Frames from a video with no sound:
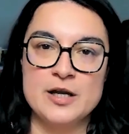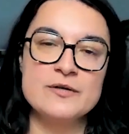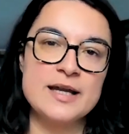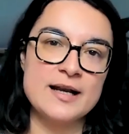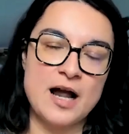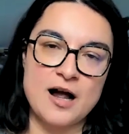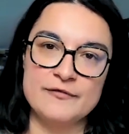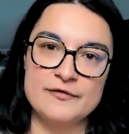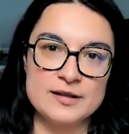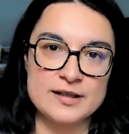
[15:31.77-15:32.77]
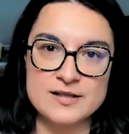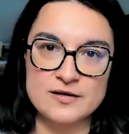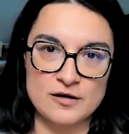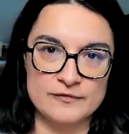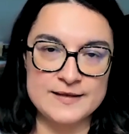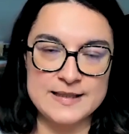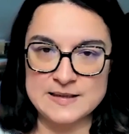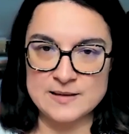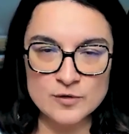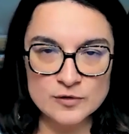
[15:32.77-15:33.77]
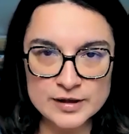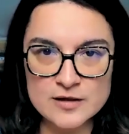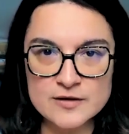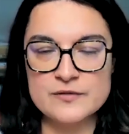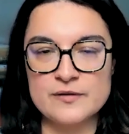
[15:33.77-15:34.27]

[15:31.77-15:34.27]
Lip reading: You can have a list of testimonials,